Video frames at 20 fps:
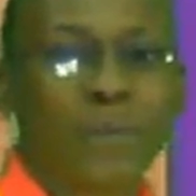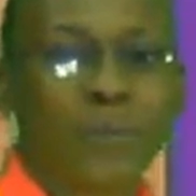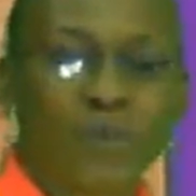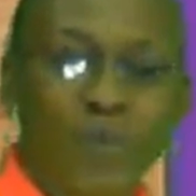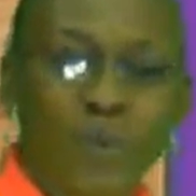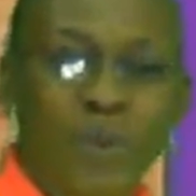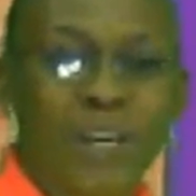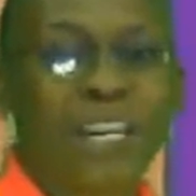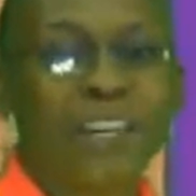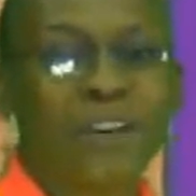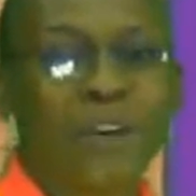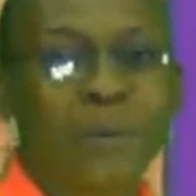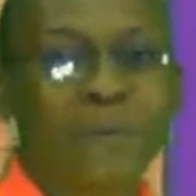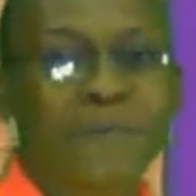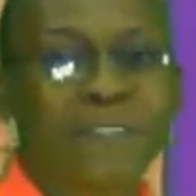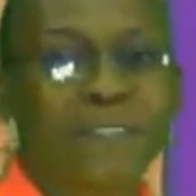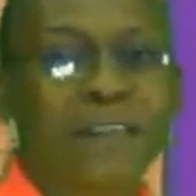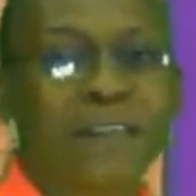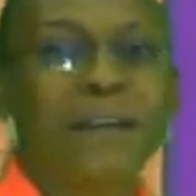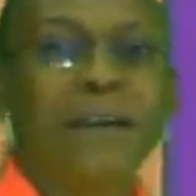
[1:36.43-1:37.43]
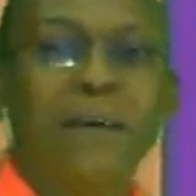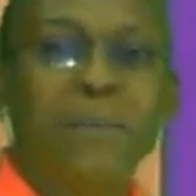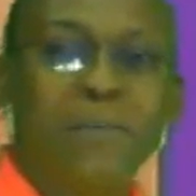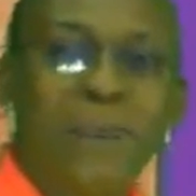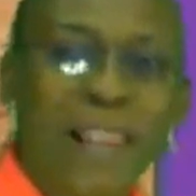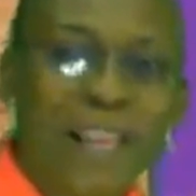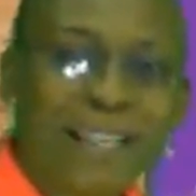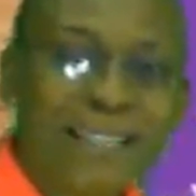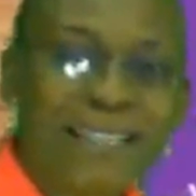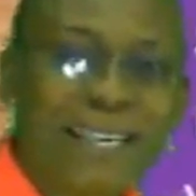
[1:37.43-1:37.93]
two kingdoms,
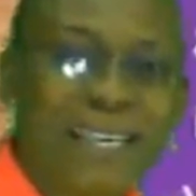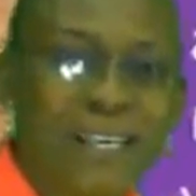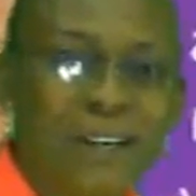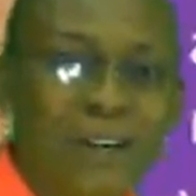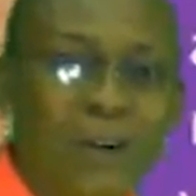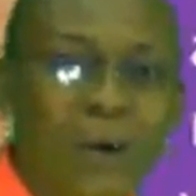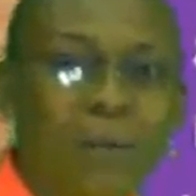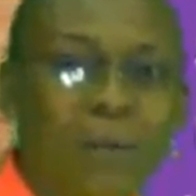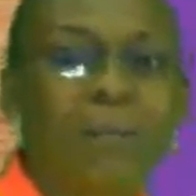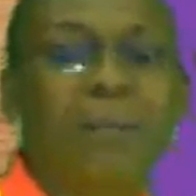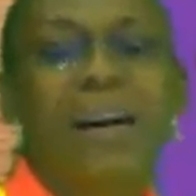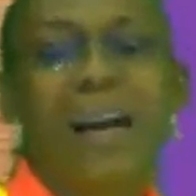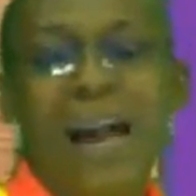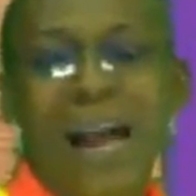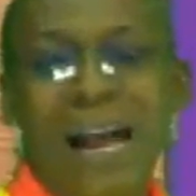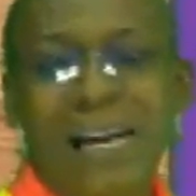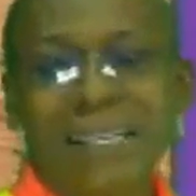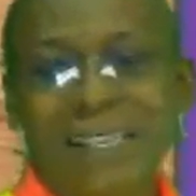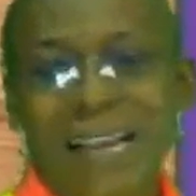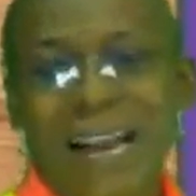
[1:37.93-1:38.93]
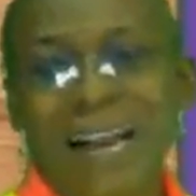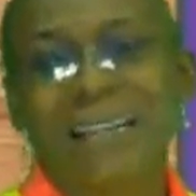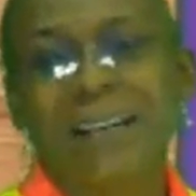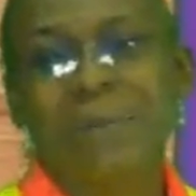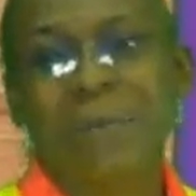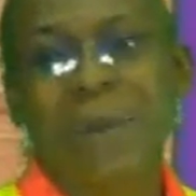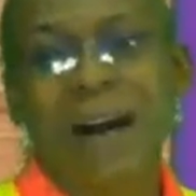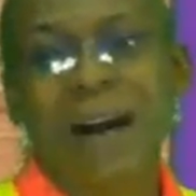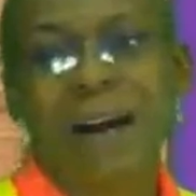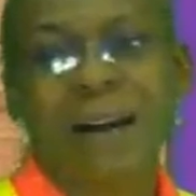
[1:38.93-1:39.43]
plant kingdom and
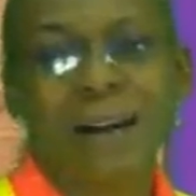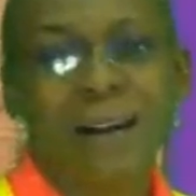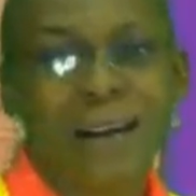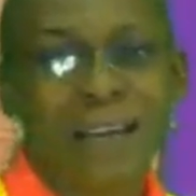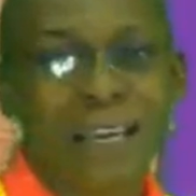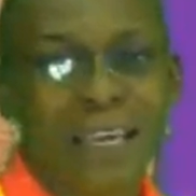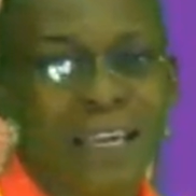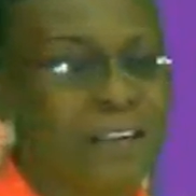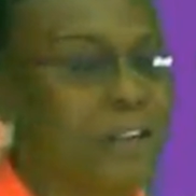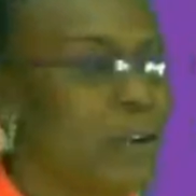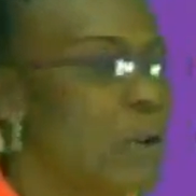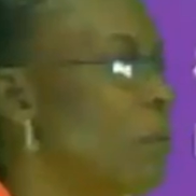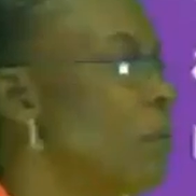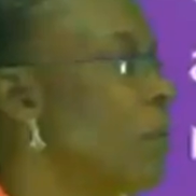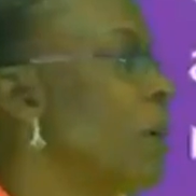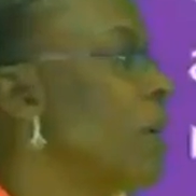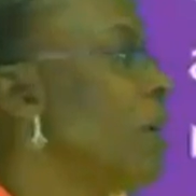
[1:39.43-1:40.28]
animal kingdom.